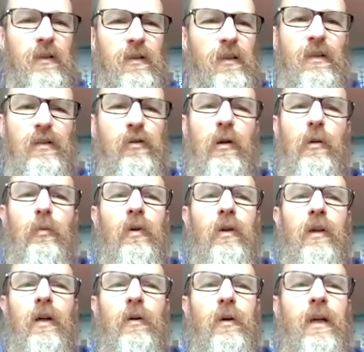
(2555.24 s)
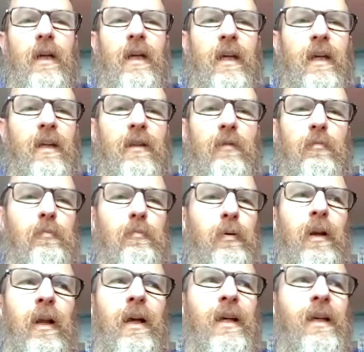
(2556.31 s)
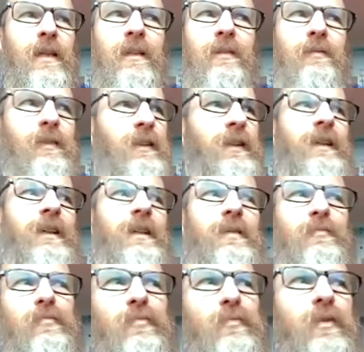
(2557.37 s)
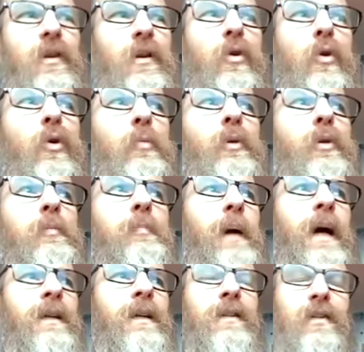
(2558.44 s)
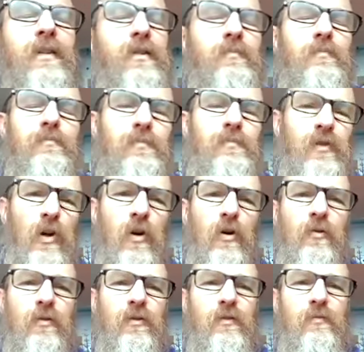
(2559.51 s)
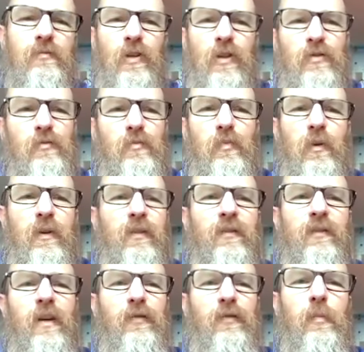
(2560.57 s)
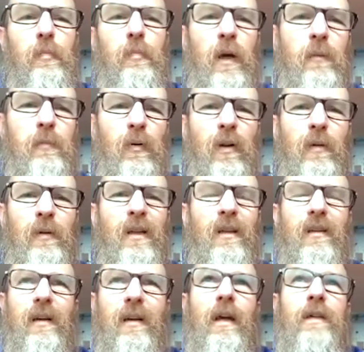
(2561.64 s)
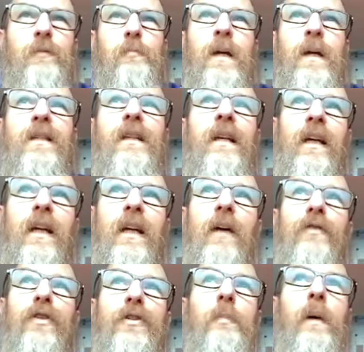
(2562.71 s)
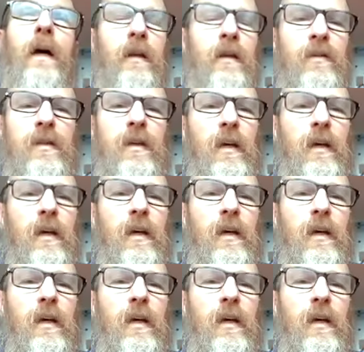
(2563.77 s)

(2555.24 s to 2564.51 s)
isn't it? You don't want to go and hear them play the normal band's songs just with different people. I mean, that's basically a covers band, isn't it?